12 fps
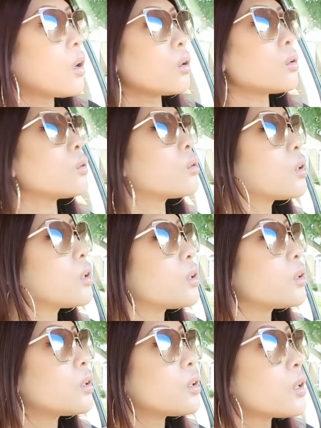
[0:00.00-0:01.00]
oh,
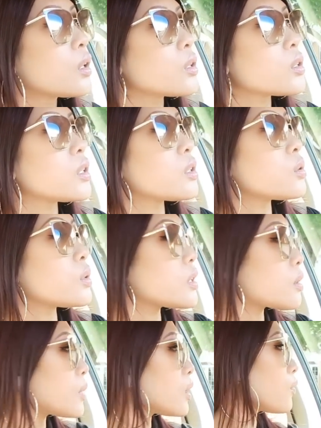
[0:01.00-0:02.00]
she's doing
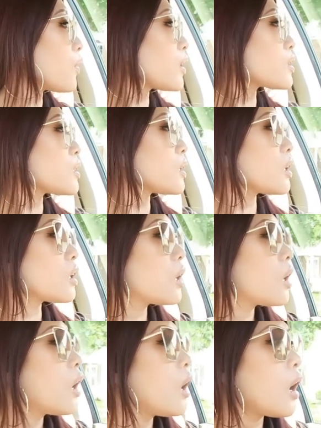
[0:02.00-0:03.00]
something fancy,
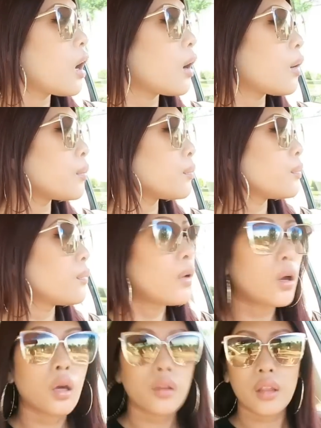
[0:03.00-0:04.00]

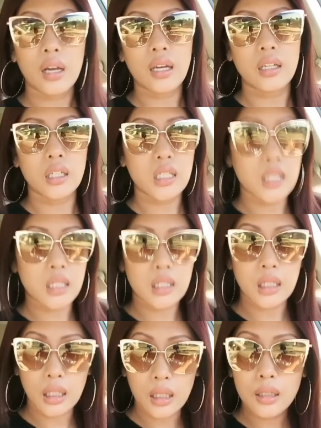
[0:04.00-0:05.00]
um, that I need to
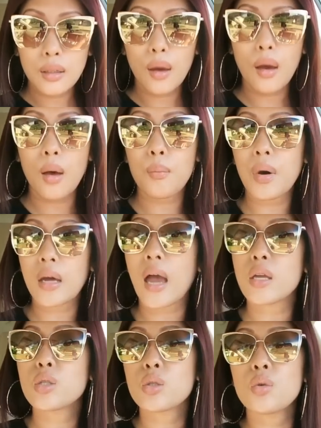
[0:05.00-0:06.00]
eat. But
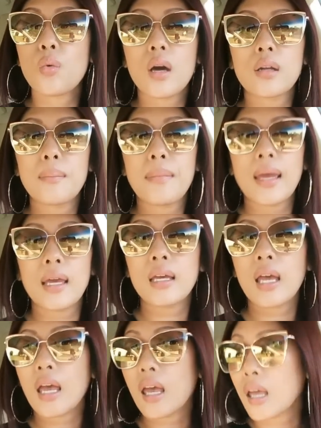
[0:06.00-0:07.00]
I do want to
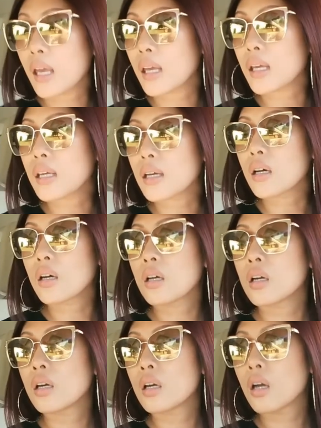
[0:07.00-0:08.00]
make a
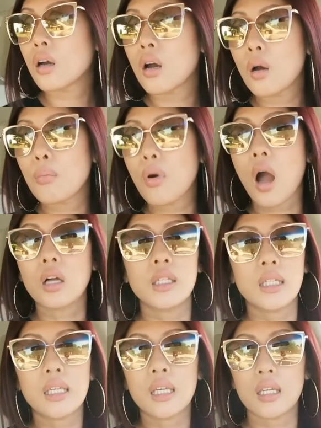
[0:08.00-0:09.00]

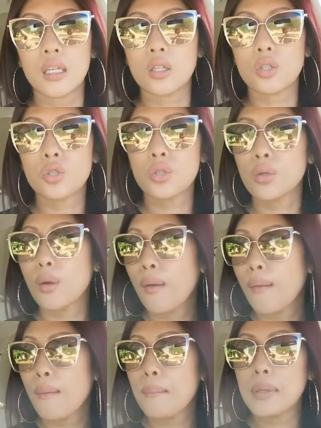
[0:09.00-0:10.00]
broccoli quiche,
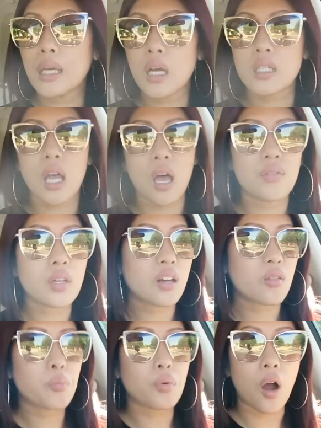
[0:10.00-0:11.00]
because I have a
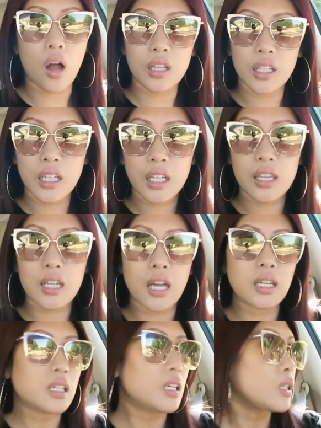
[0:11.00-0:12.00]
lot of broccoli that
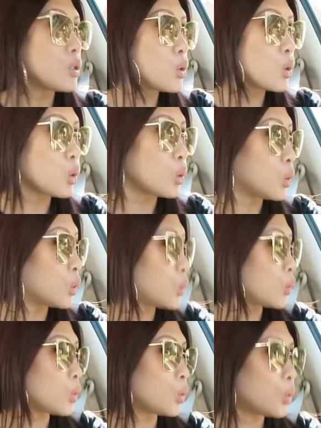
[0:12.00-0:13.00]
I need
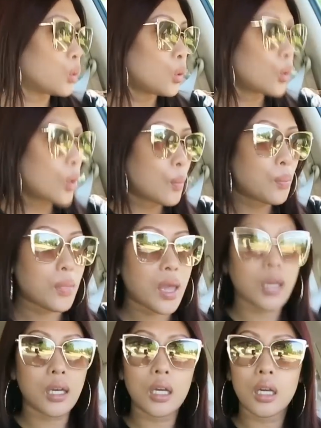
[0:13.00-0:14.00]
to
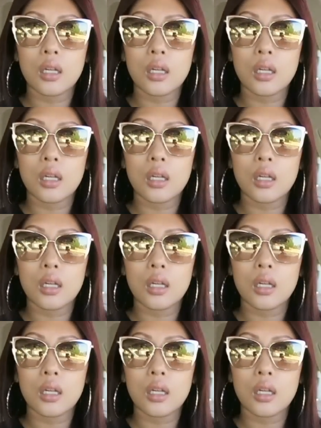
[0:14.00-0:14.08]
make